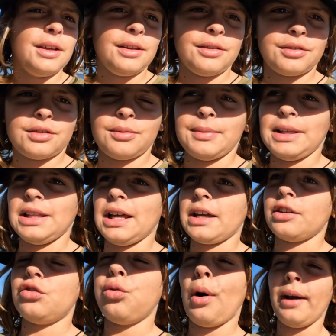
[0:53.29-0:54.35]
there's gonna be
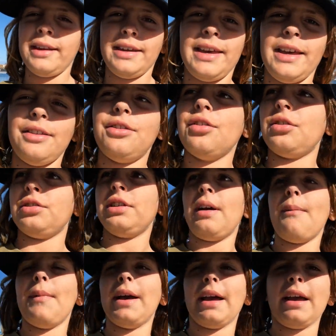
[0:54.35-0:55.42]
like 20 kids or
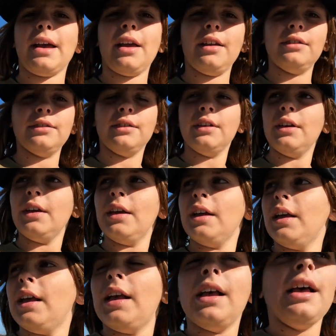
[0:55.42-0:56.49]
something.
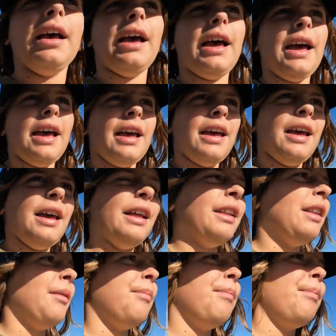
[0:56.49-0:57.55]

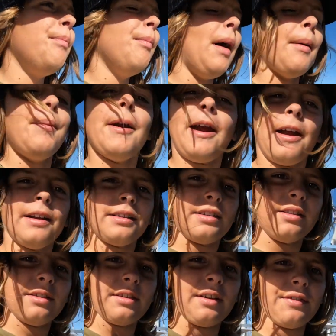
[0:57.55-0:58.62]
And my parents
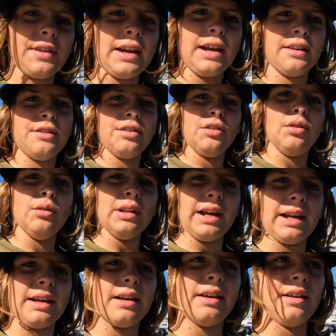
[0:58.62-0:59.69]
and stuff, they get to do
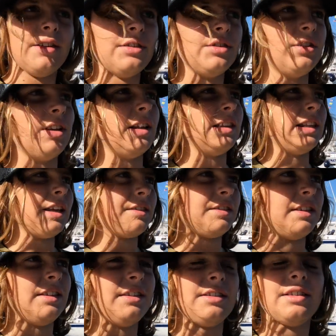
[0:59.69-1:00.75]
like
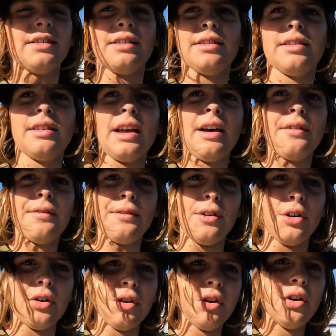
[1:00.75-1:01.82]
lessons and stuff
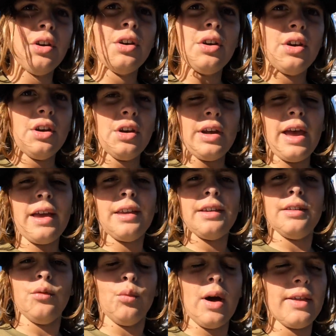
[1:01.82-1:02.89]
on
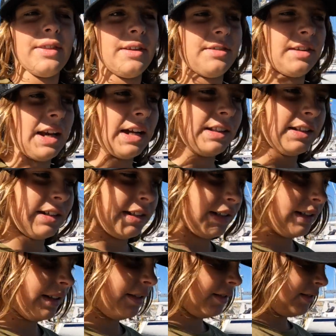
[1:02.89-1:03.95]
weather
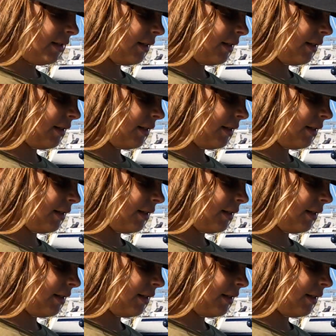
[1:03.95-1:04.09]
sailing and